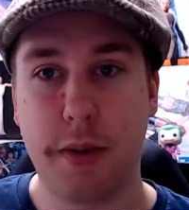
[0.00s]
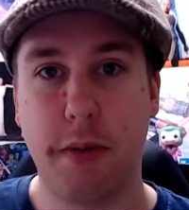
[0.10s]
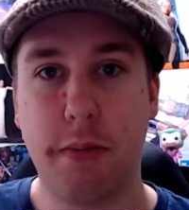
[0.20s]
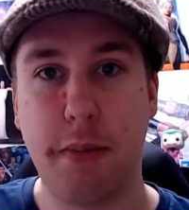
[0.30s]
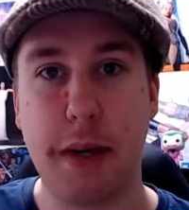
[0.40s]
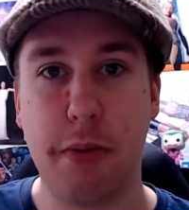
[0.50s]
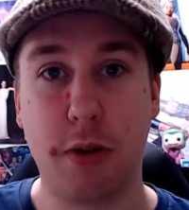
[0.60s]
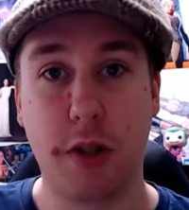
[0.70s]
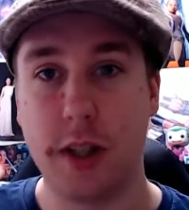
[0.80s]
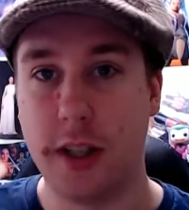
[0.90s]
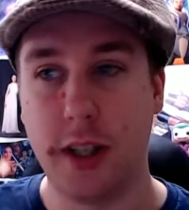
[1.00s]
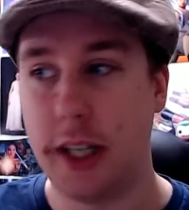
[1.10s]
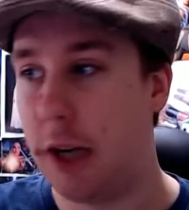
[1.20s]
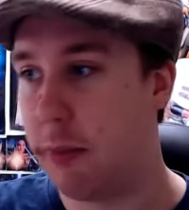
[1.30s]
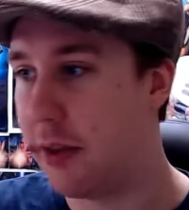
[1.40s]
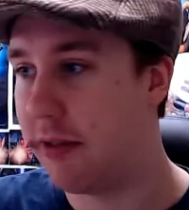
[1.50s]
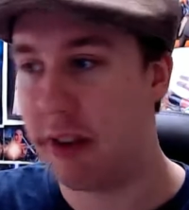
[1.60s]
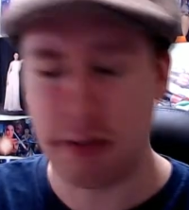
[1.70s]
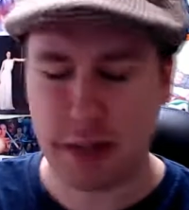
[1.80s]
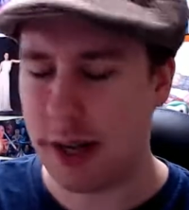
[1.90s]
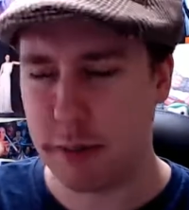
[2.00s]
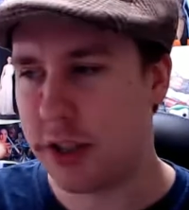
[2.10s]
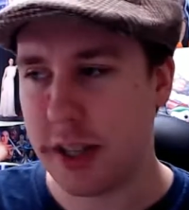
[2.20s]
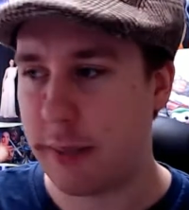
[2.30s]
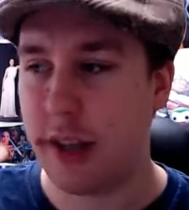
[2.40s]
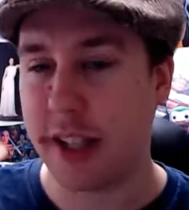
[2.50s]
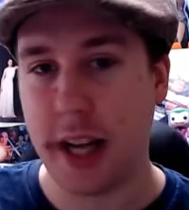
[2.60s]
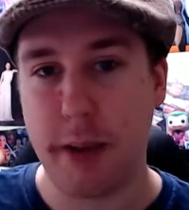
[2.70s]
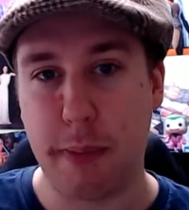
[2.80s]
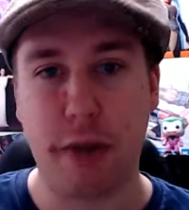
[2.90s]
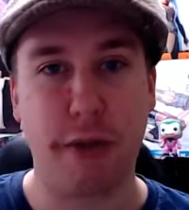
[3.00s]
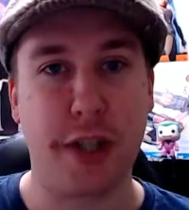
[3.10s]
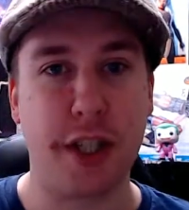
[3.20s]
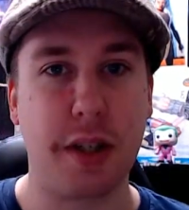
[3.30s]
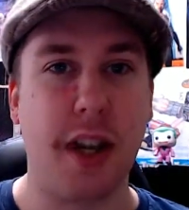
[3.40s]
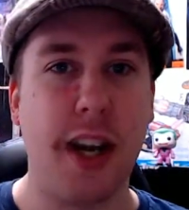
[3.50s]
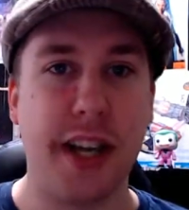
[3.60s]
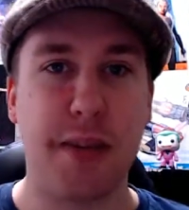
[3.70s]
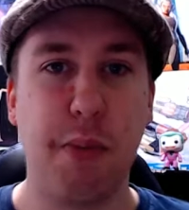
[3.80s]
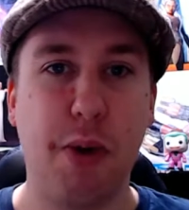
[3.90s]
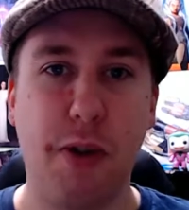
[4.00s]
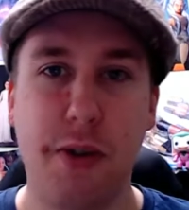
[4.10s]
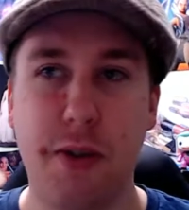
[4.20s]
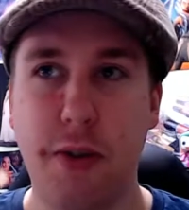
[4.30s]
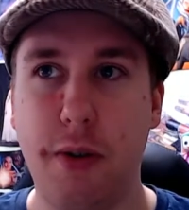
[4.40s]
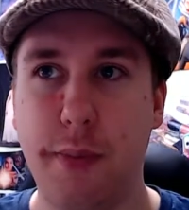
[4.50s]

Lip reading: people to help develop games or something like that, but it's more